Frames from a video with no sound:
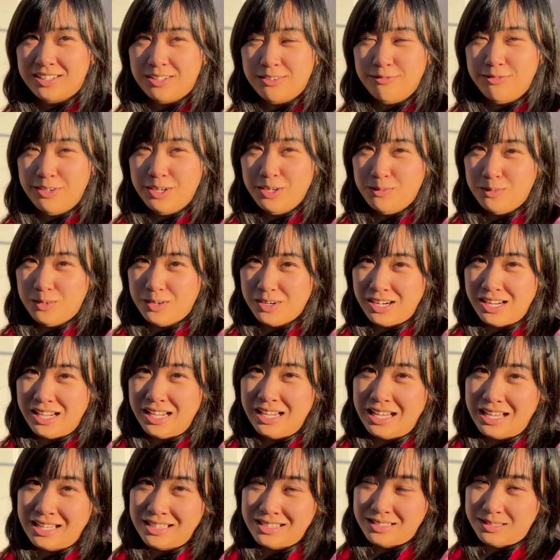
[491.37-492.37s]
Fair warning,
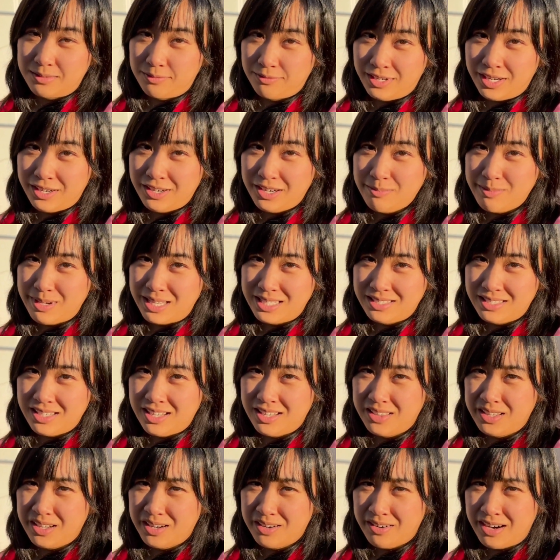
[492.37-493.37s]
it's very messy in
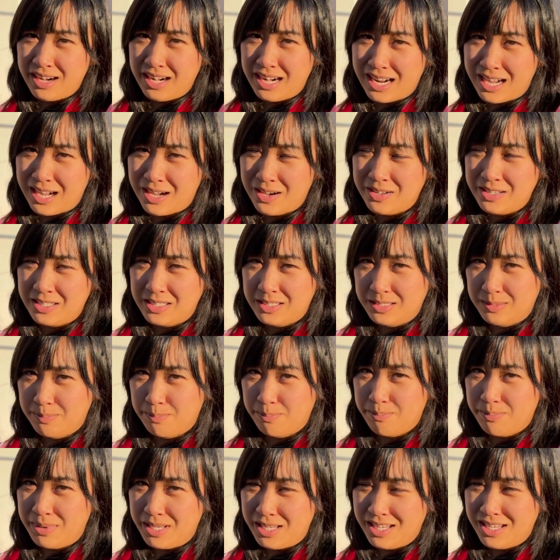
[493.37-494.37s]
there right now. It's
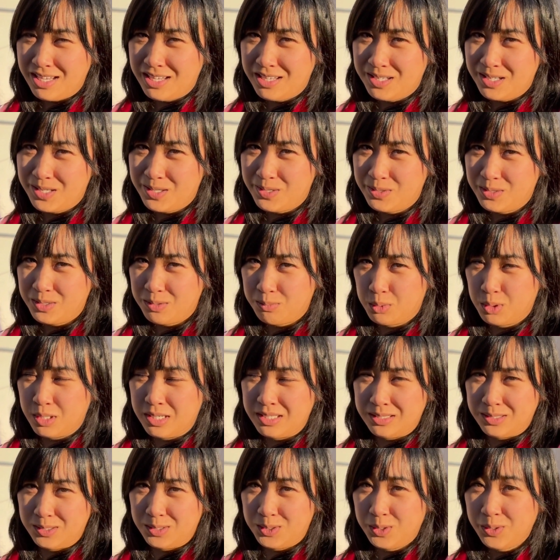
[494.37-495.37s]
being used more as
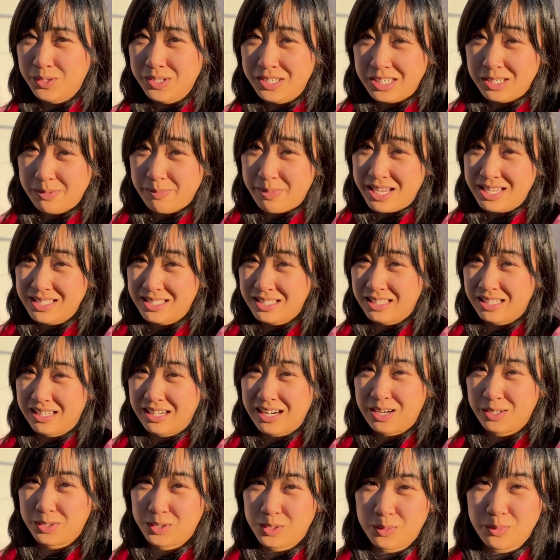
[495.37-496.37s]
a storage space than an
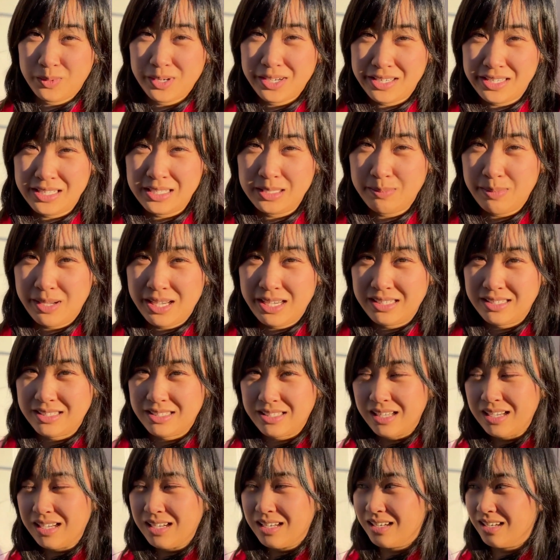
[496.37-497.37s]
actual working space.
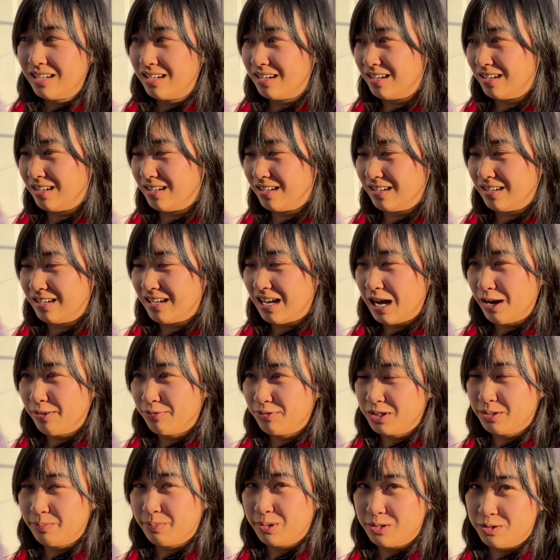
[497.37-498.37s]
After
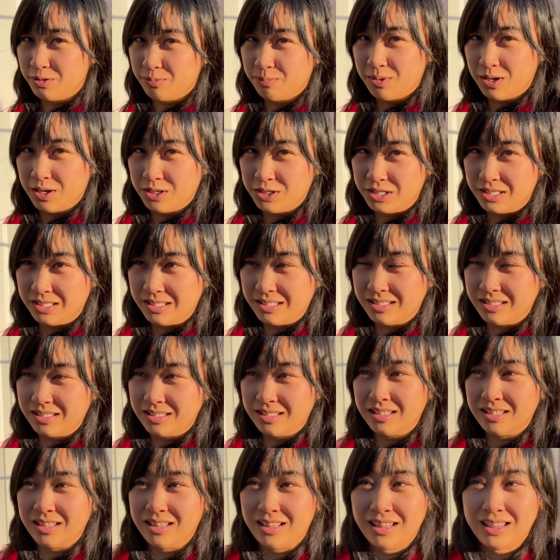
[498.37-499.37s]
a bunch of projects,
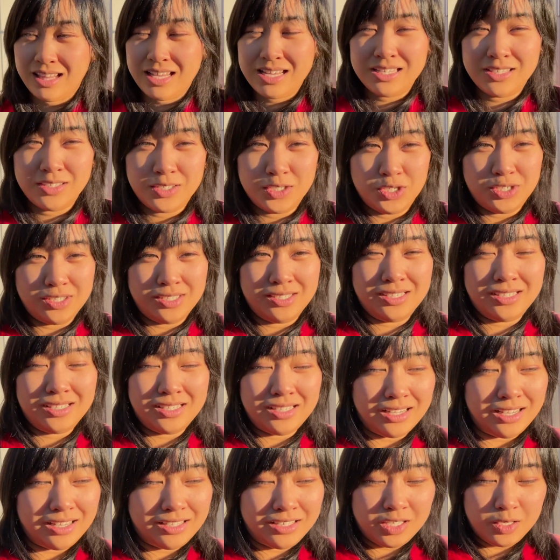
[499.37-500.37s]
things just
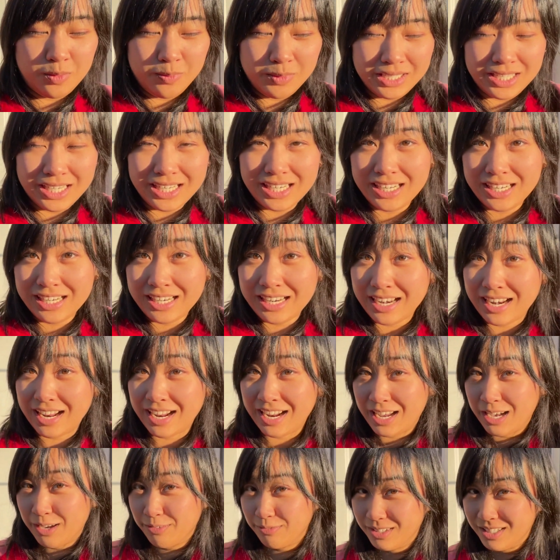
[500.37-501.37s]
accumulated and I
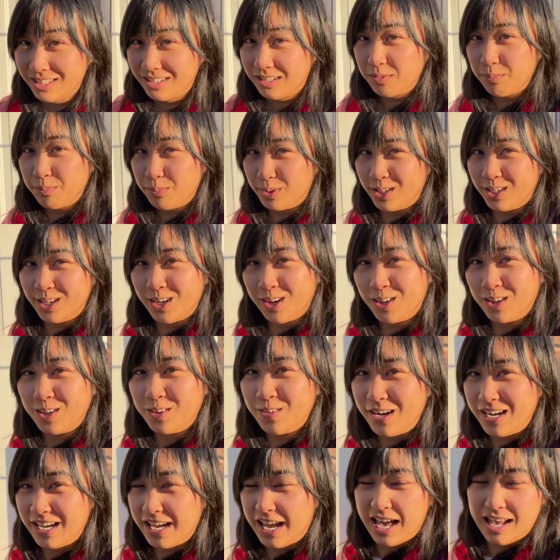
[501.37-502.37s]
haven't put it all
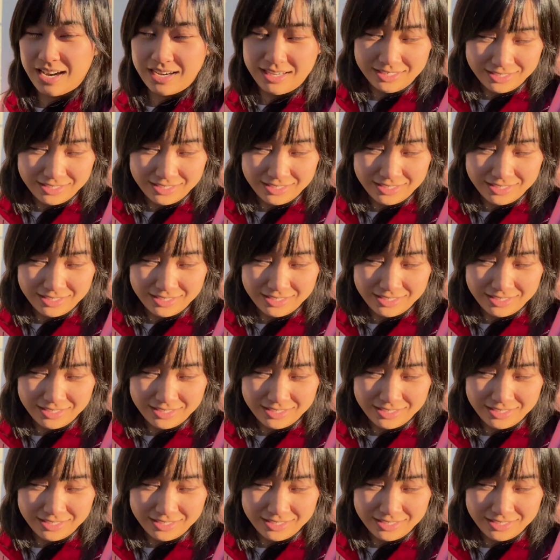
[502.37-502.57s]
away yet.